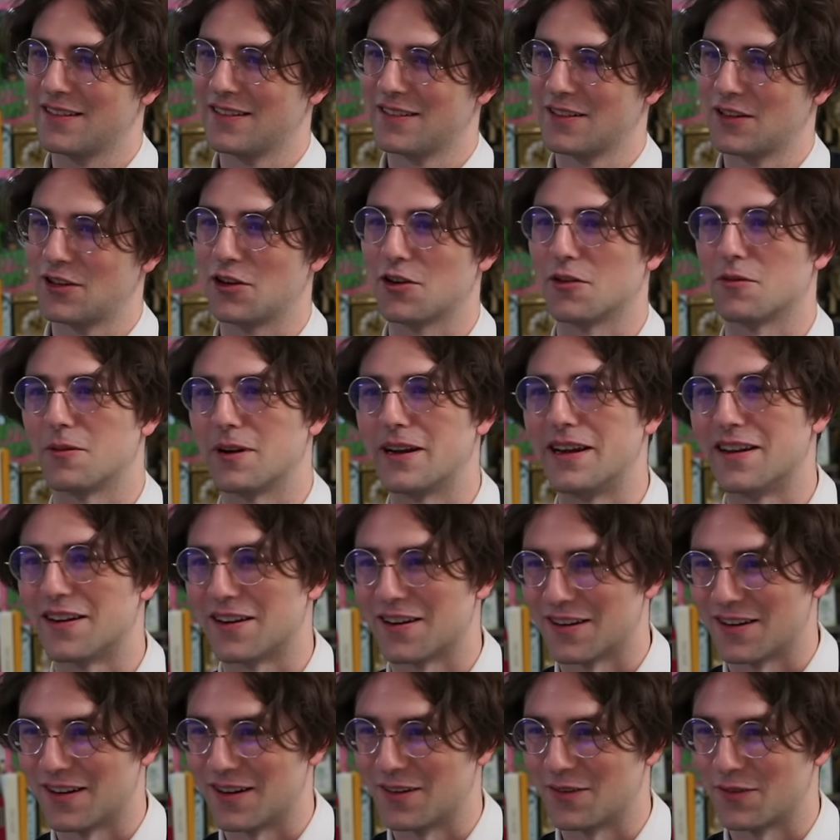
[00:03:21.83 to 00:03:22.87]
uh,
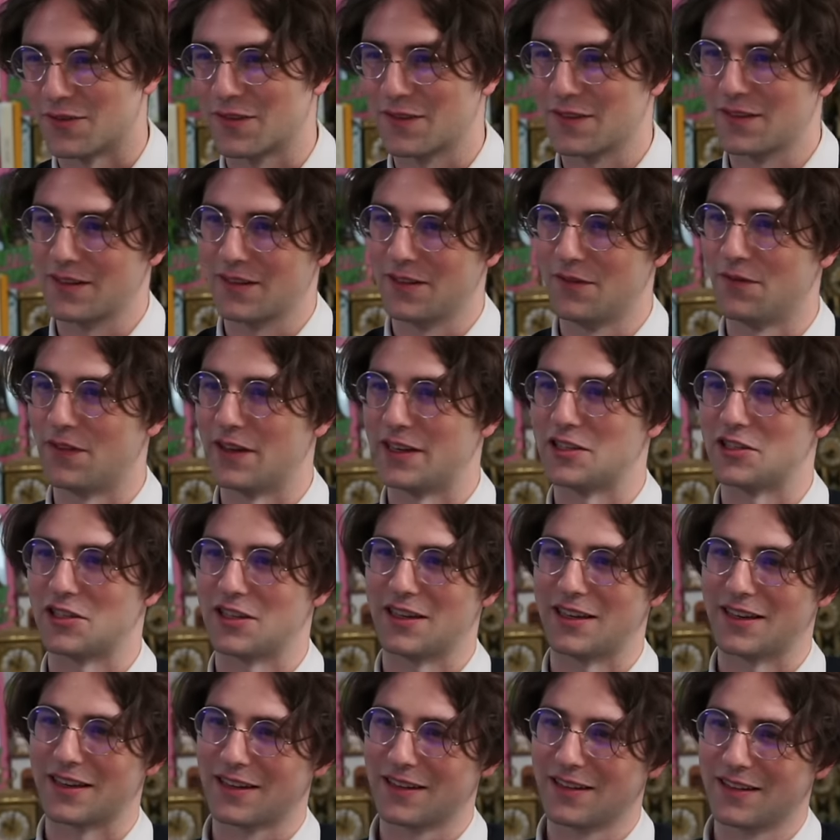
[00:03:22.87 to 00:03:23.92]
career of
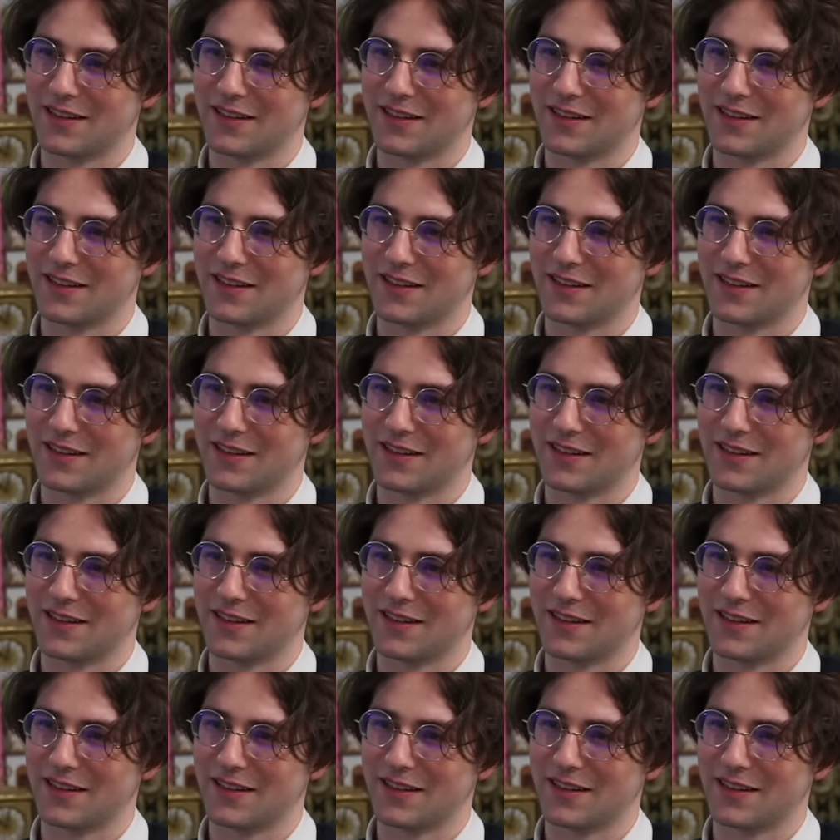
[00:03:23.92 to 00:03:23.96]
conventioning?